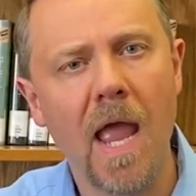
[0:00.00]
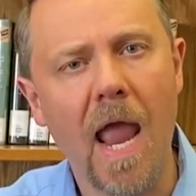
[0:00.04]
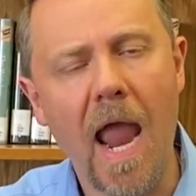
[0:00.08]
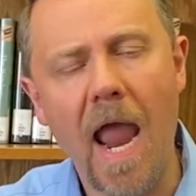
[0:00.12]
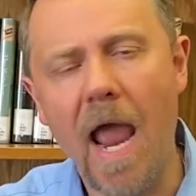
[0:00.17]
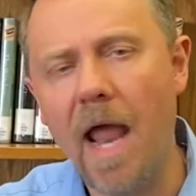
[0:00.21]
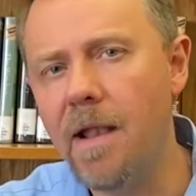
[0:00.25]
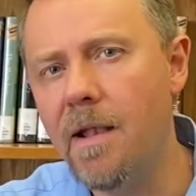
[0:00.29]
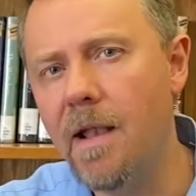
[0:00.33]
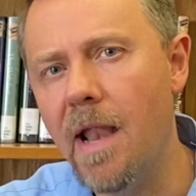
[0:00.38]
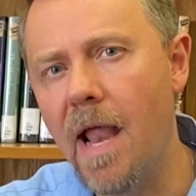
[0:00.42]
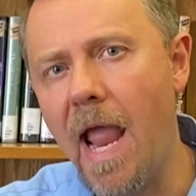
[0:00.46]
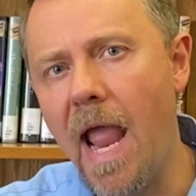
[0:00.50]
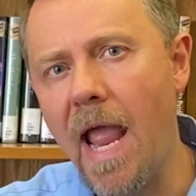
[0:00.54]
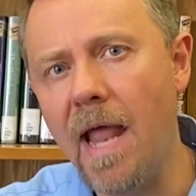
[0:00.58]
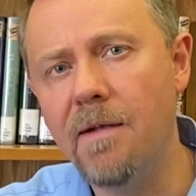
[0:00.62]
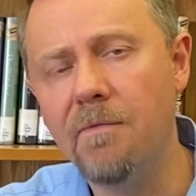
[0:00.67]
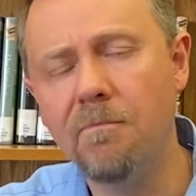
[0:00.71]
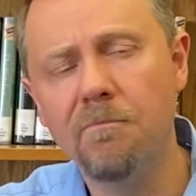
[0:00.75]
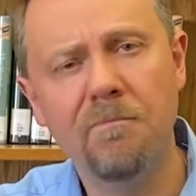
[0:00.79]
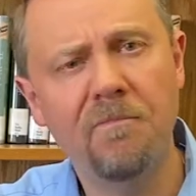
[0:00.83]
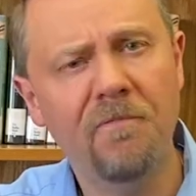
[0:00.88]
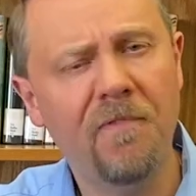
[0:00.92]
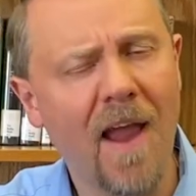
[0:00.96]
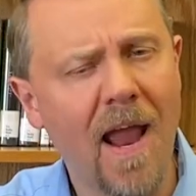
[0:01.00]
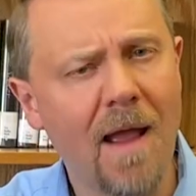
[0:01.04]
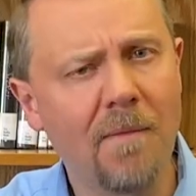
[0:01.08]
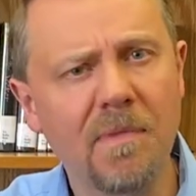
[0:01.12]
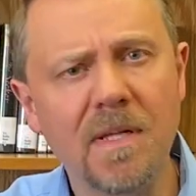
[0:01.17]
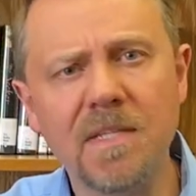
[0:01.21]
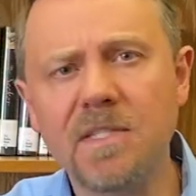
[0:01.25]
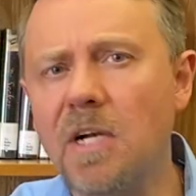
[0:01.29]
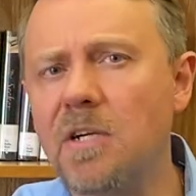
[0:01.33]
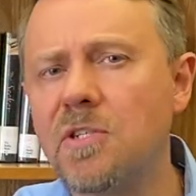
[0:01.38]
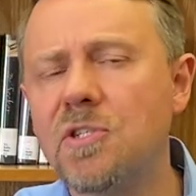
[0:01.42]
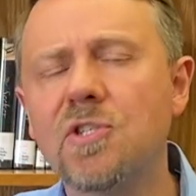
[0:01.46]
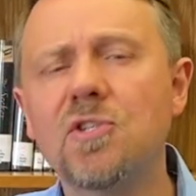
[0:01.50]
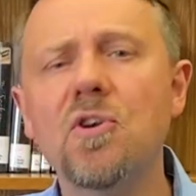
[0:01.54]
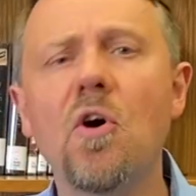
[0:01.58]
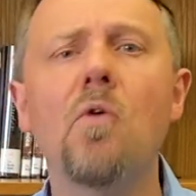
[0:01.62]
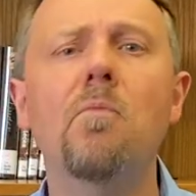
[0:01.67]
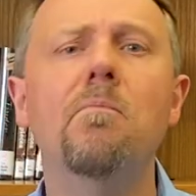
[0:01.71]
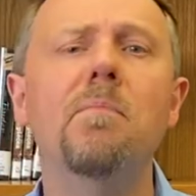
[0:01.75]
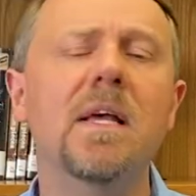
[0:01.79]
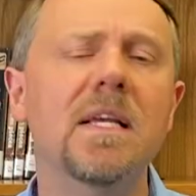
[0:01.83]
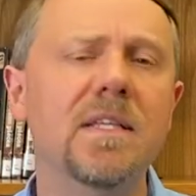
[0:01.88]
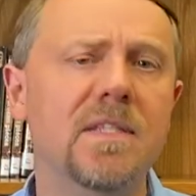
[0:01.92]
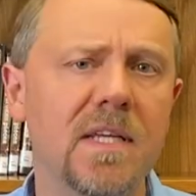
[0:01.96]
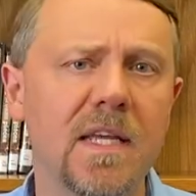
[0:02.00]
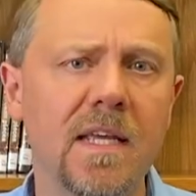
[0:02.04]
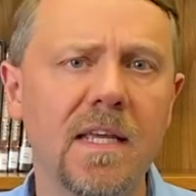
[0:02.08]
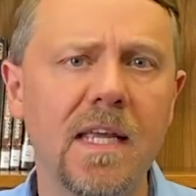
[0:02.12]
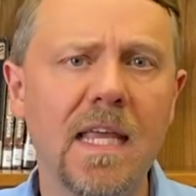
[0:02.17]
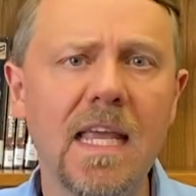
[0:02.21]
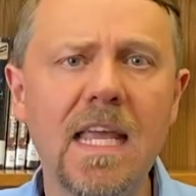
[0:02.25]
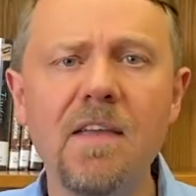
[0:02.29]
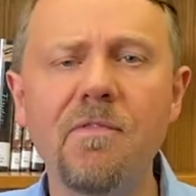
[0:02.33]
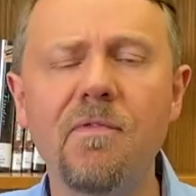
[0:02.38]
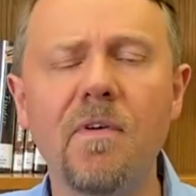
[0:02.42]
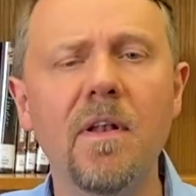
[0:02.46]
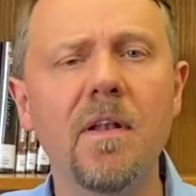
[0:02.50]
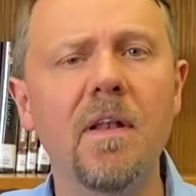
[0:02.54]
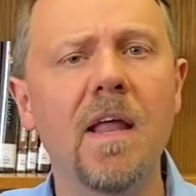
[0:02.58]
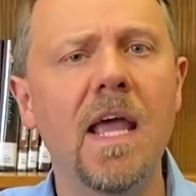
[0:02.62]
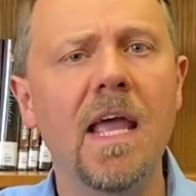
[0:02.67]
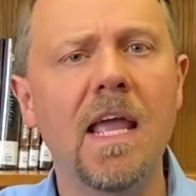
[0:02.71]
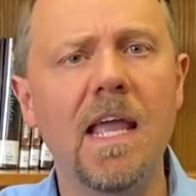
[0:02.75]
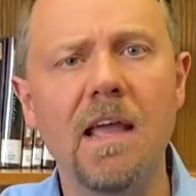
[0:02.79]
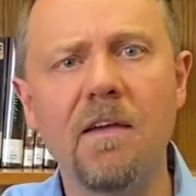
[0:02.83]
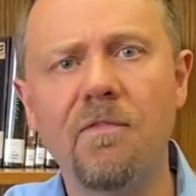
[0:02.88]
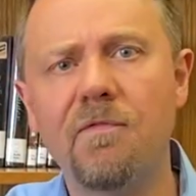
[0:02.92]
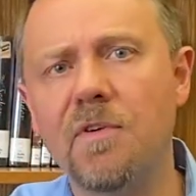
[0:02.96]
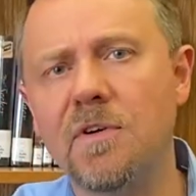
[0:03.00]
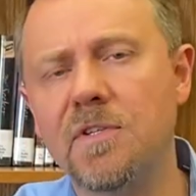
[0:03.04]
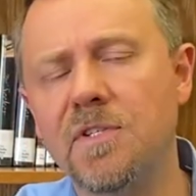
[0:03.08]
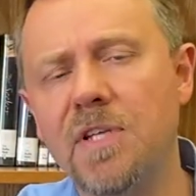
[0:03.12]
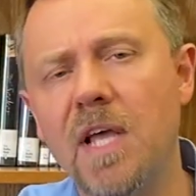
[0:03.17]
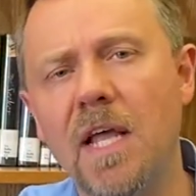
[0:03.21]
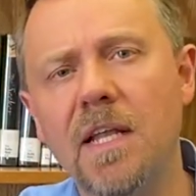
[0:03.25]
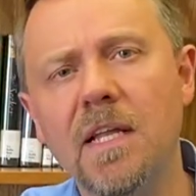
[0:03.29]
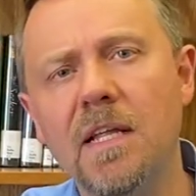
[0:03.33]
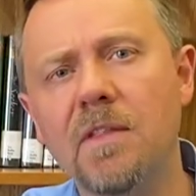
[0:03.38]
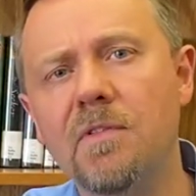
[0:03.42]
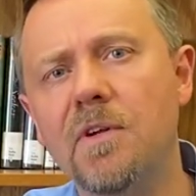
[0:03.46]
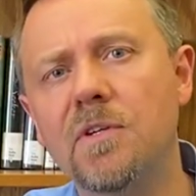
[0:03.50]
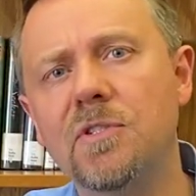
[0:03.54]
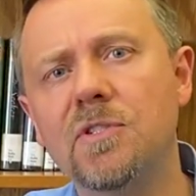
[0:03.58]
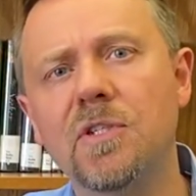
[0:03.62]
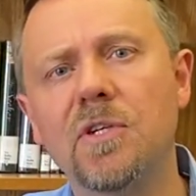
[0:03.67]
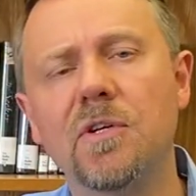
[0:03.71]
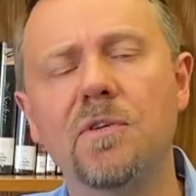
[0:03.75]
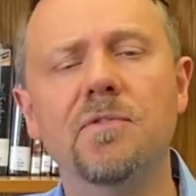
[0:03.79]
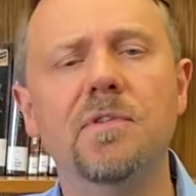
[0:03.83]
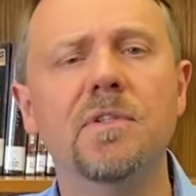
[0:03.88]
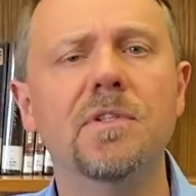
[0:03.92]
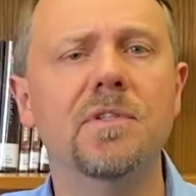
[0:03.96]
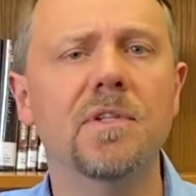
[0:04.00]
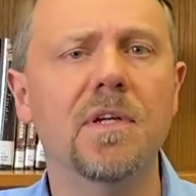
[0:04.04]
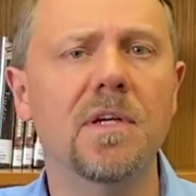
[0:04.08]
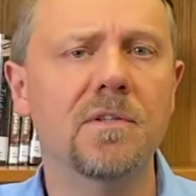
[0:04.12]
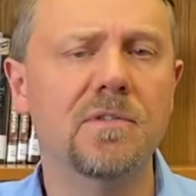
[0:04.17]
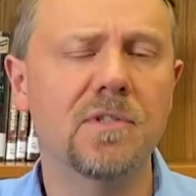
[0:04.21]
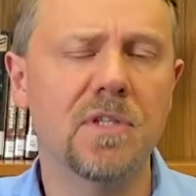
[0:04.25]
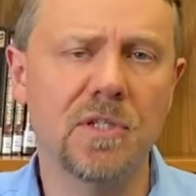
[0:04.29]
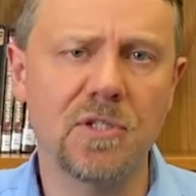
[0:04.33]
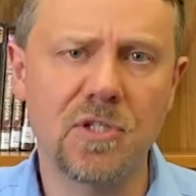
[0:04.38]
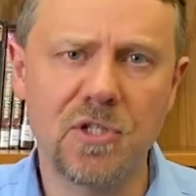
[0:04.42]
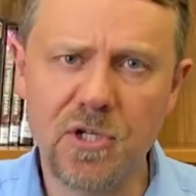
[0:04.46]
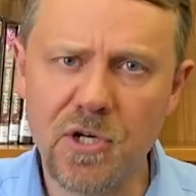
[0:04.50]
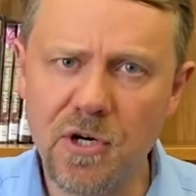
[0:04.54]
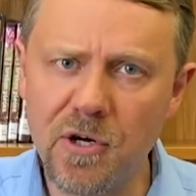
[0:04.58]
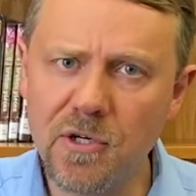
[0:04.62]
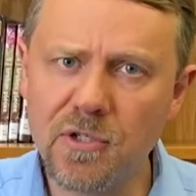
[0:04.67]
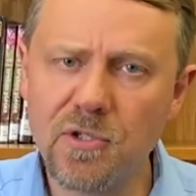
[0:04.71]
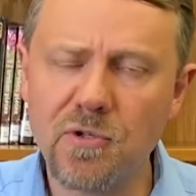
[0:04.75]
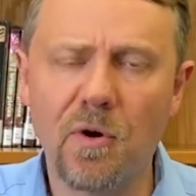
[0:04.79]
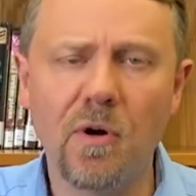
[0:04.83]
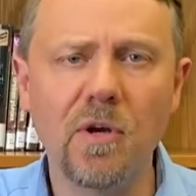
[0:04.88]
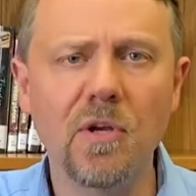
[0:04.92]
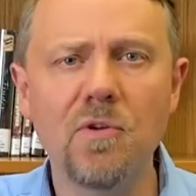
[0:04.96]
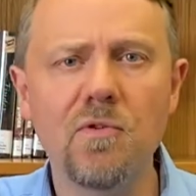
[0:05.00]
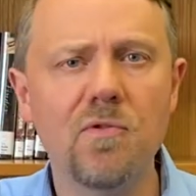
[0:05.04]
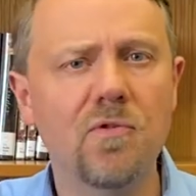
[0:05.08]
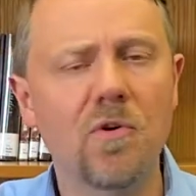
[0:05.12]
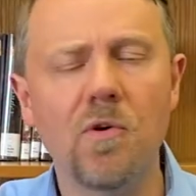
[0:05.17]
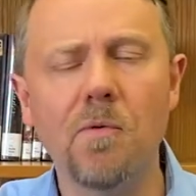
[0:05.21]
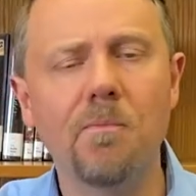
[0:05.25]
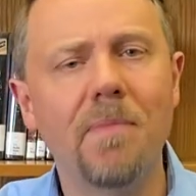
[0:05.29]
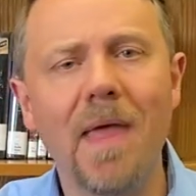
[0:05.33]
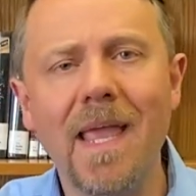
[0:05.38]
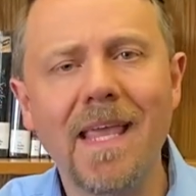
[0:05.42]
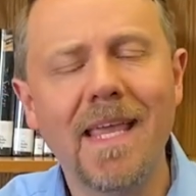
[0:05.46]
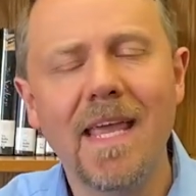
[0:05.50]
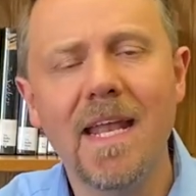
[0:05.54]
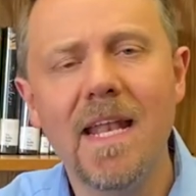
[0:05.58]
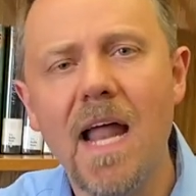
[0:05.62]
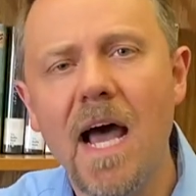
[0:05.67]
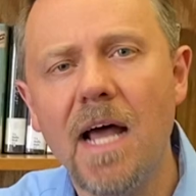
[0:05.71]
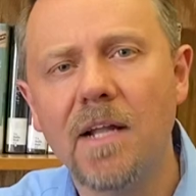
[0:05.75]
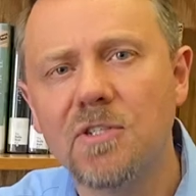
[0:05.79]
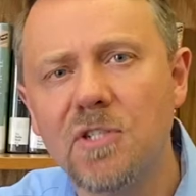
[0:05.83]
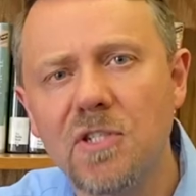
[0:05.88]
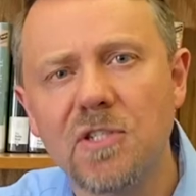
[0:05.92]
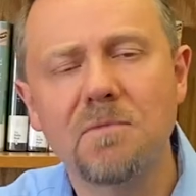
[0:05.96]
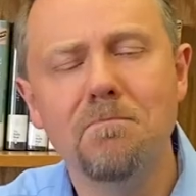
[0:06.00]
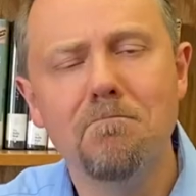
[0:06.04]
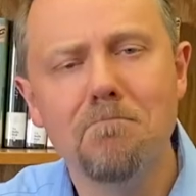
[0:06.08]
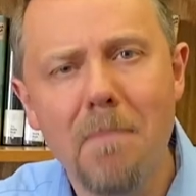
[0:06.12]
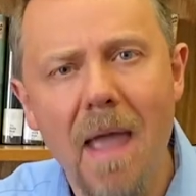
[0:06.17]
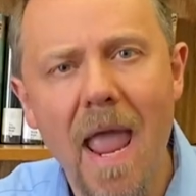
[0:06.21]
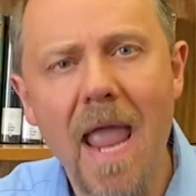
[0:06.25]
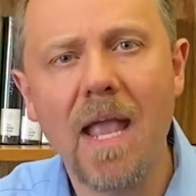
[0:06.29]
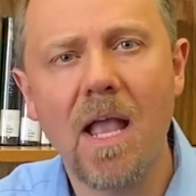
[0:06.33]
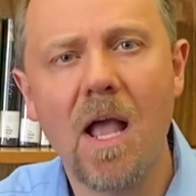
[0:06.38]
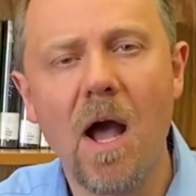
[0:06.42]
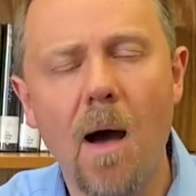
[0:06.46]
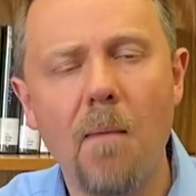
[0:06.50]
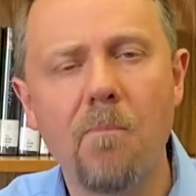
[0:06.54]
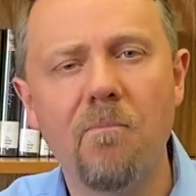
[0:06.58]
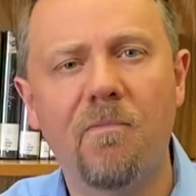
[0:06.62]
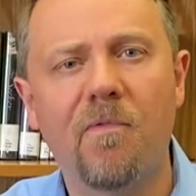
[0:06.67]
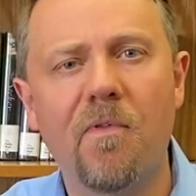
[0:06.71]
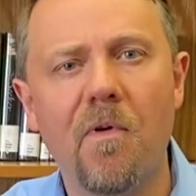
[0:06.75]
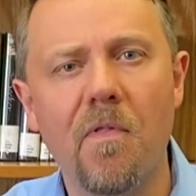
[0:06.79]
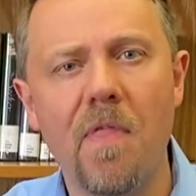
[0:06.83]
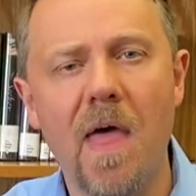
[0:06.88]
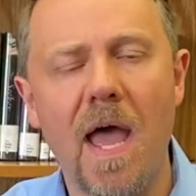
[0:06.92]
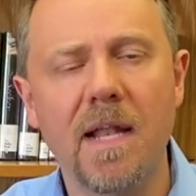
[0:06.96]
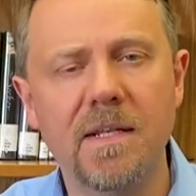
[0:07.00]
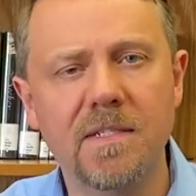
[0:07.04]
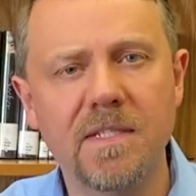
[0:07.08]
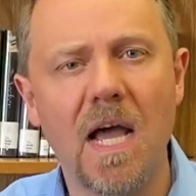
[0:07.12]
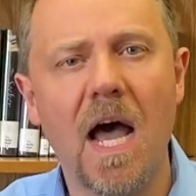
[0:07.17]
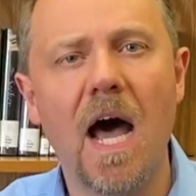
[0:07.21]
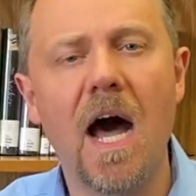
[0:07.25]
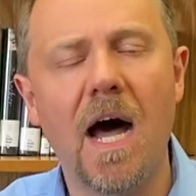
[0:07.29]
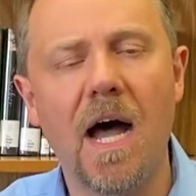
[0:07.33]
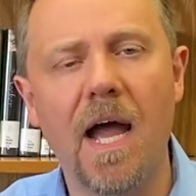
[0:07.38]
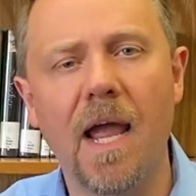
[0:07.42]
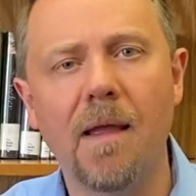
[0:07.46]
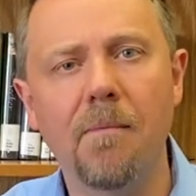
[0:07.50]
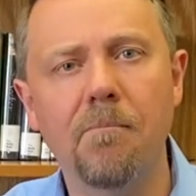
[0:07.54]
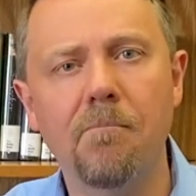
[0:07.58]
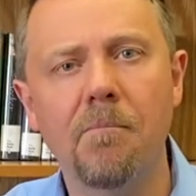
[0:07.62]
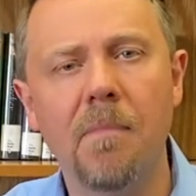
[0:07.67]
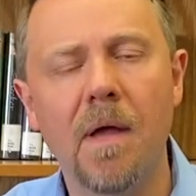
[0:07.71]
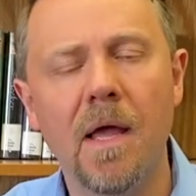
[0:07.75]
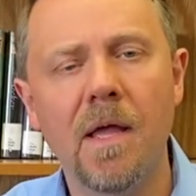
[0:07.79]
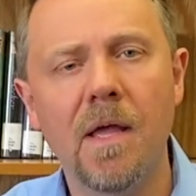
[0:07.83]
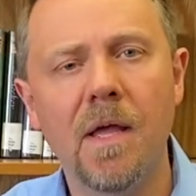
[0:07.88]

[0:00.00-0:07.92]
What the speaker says: And families are so busy, even if they're sending their children to church or youth group, they cannot just make up for that time.